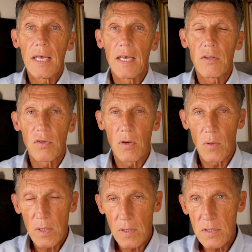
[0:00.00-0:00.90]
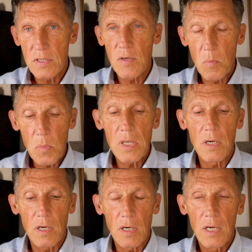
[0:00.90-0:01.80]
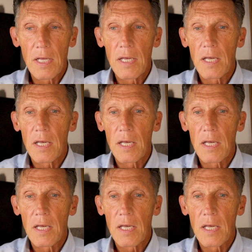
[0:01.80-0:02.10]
And so this is a meter.